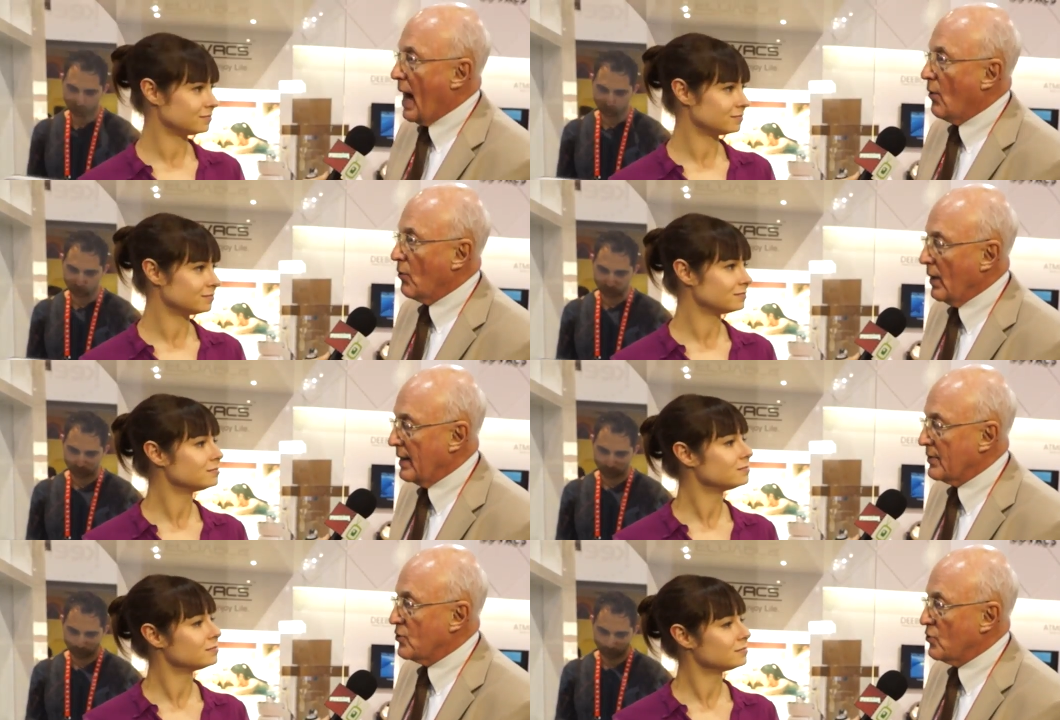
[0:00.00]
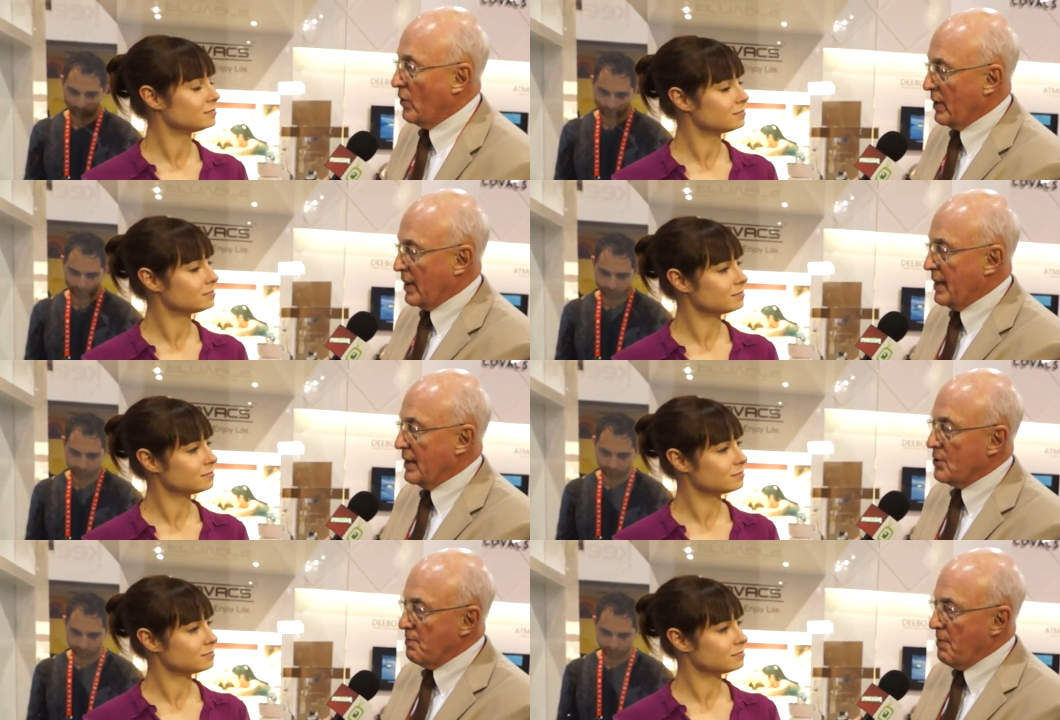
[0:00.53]
Speaker 1: outlet so it
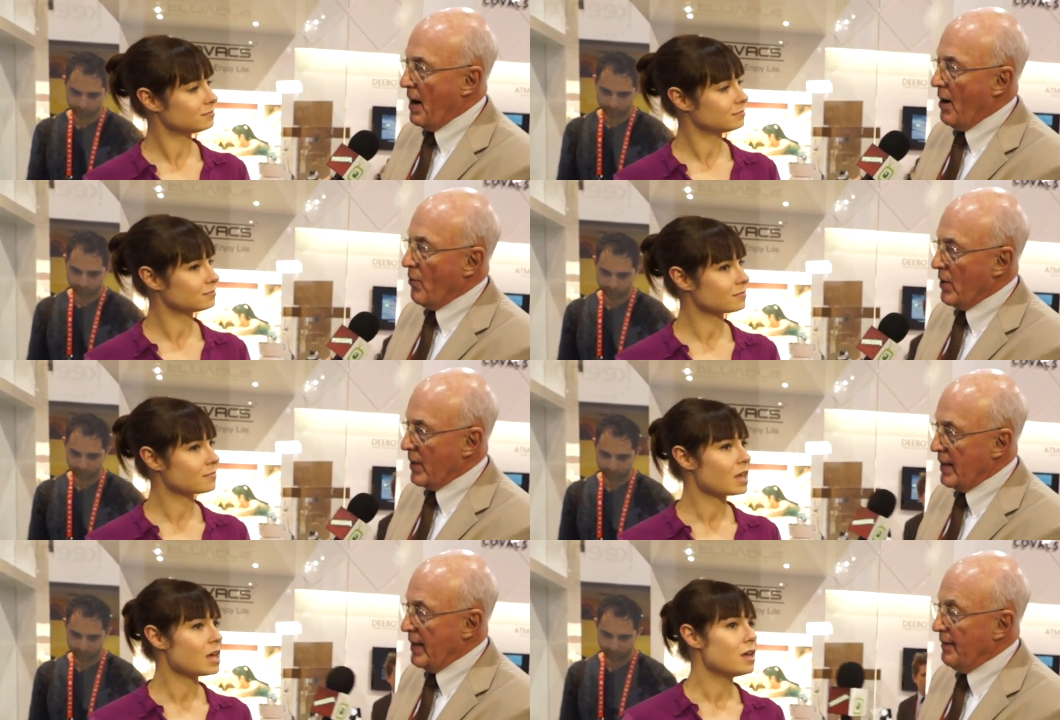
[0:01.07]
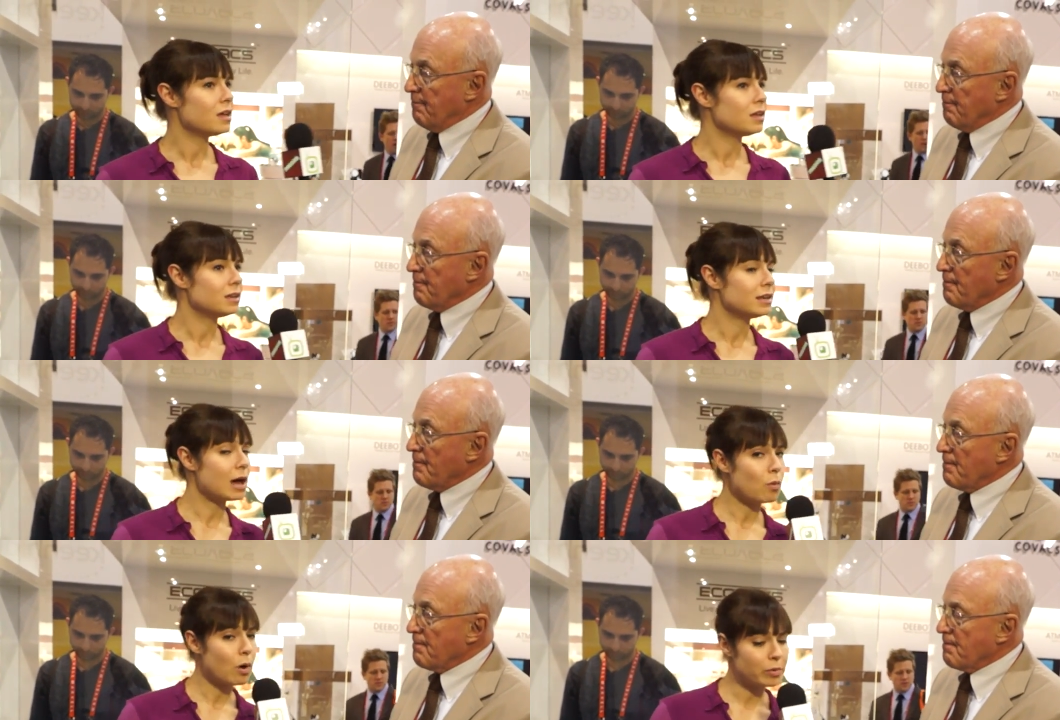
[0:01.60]
gets power again.
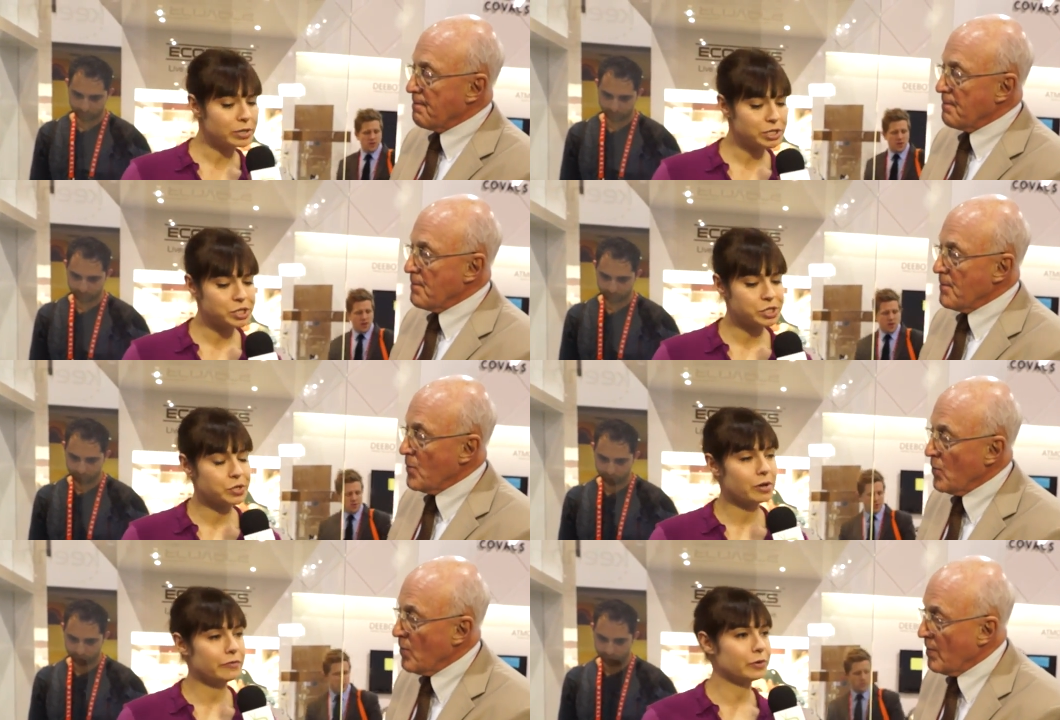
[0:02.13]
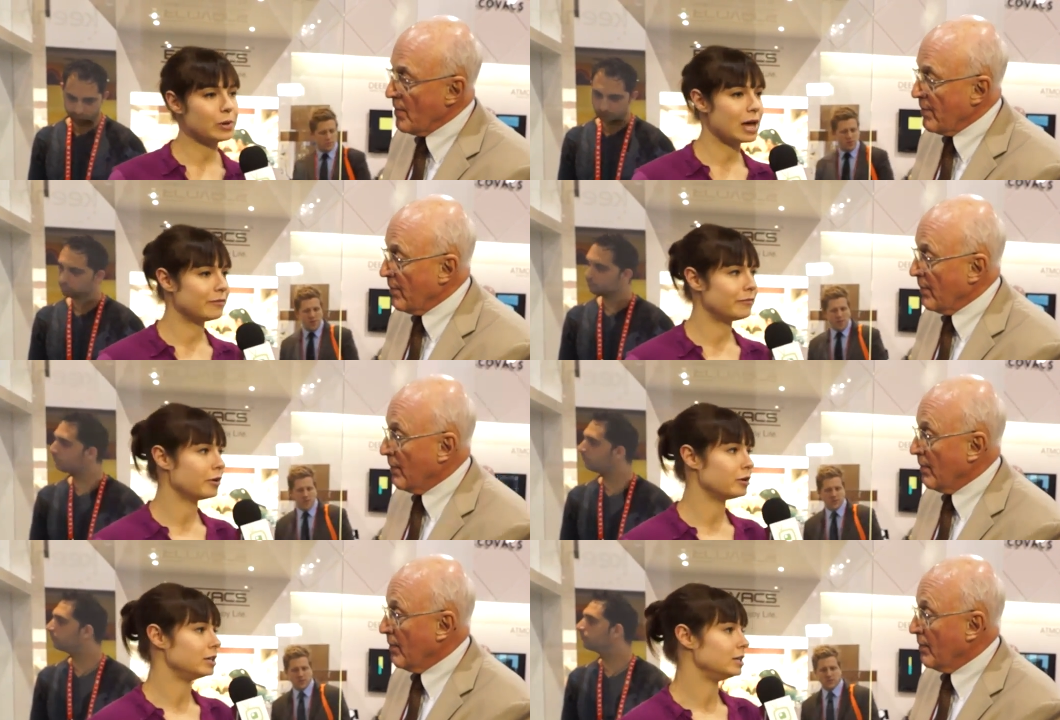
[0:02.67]
Speaker 2: Now, what would you do if you had
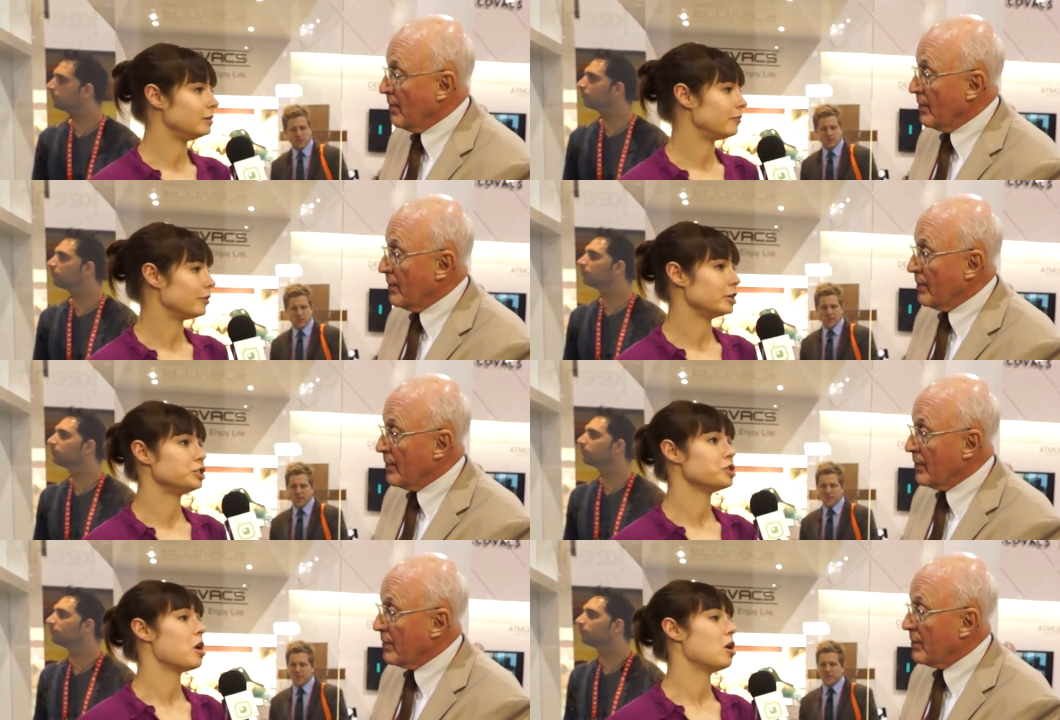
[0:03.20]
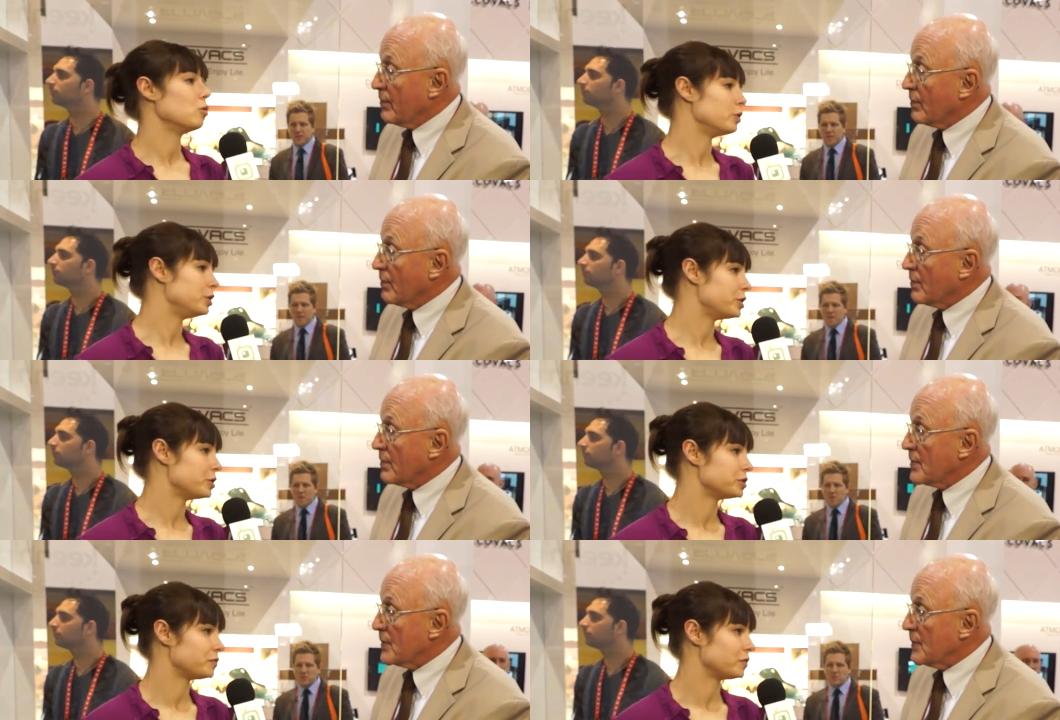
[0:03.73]
very, very tall
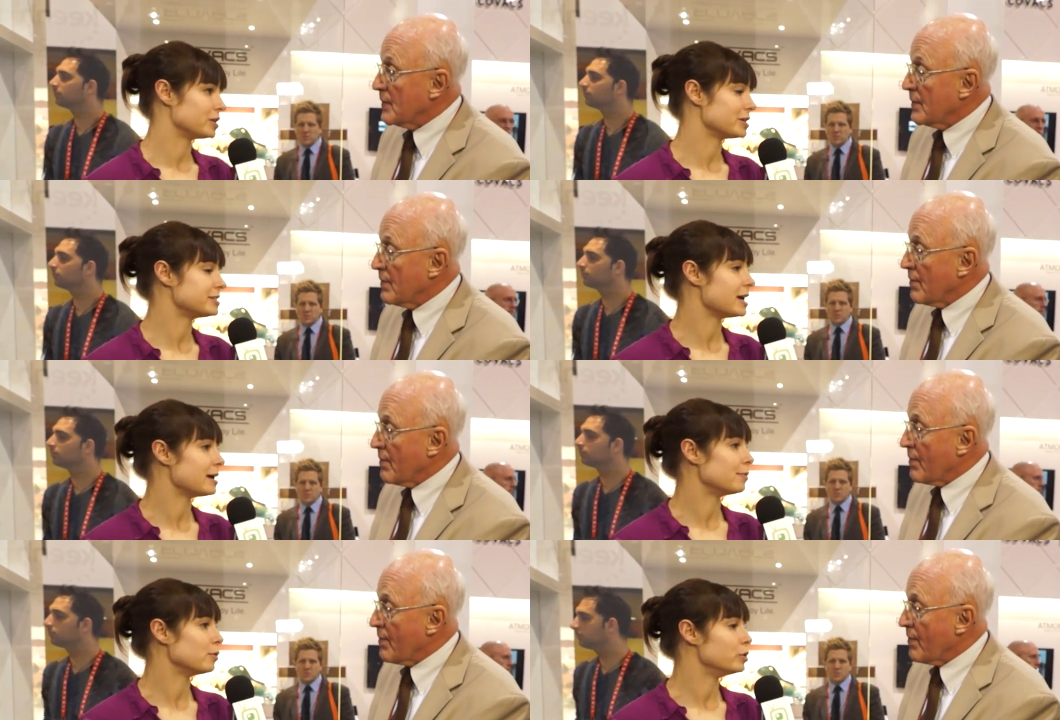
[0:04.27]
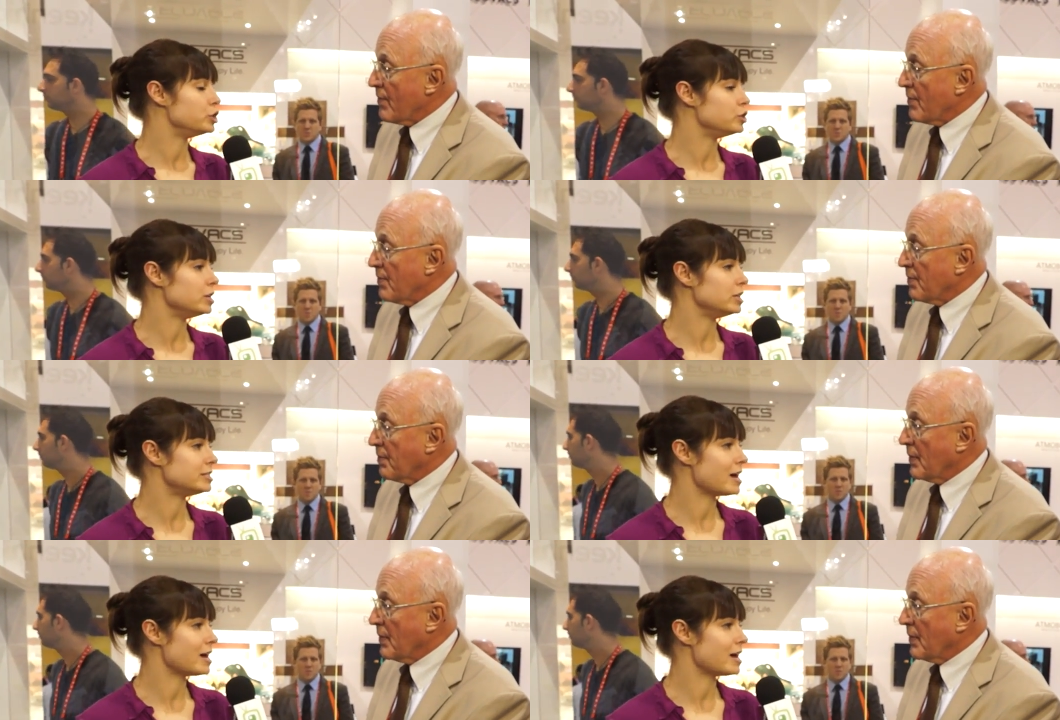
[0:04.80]
windows, for example? Would you need